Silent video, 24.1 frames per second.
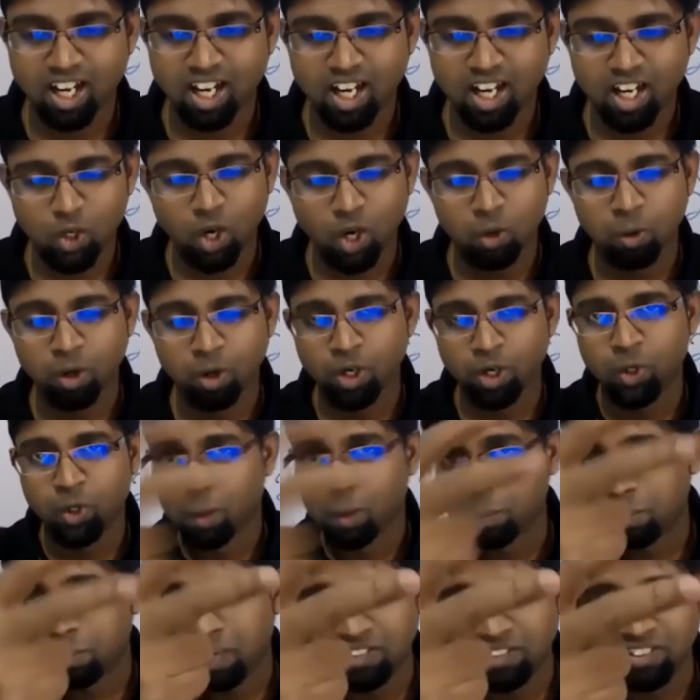You don't want to do
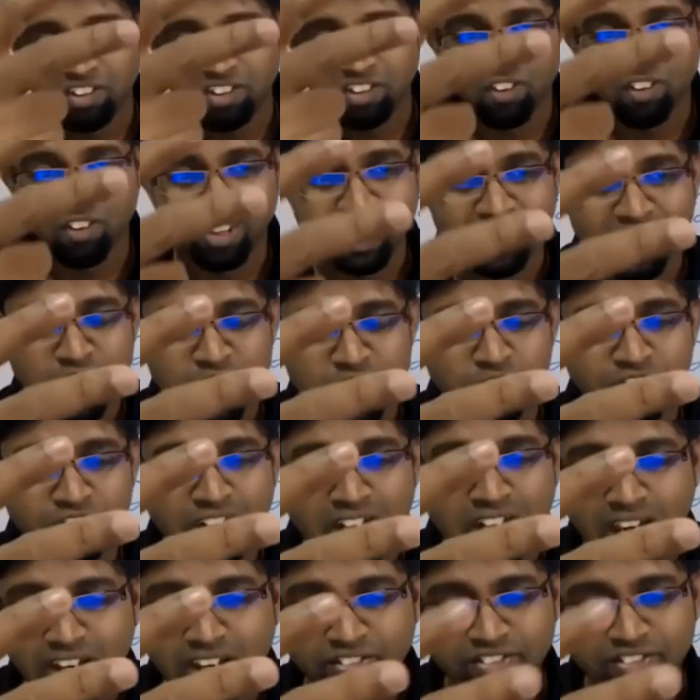a PV for the rest of the
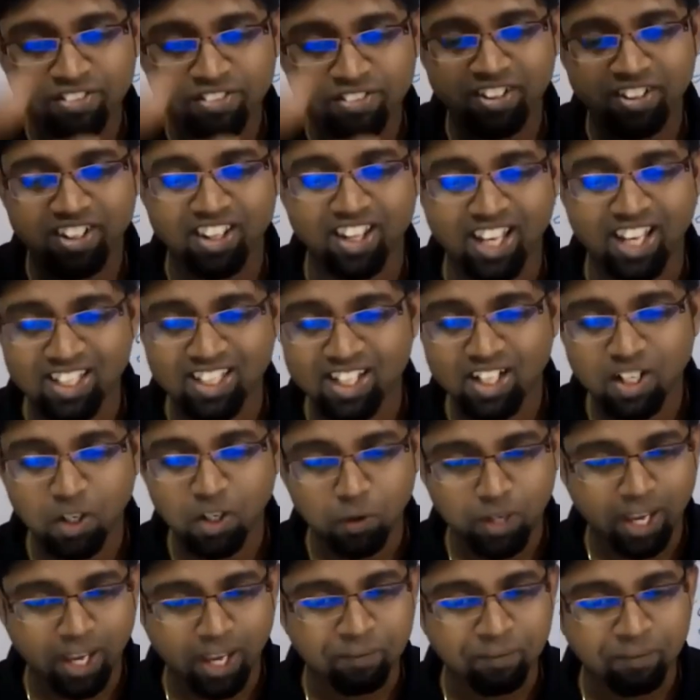life, right?
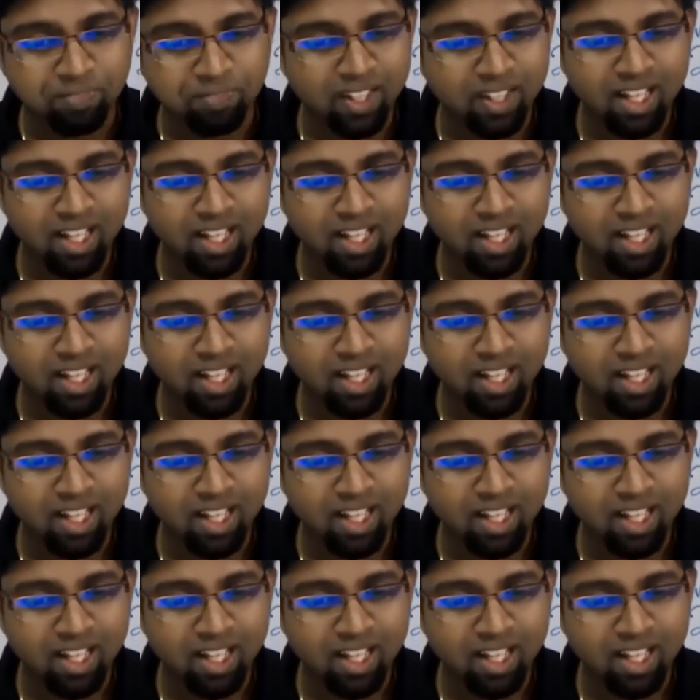Okay.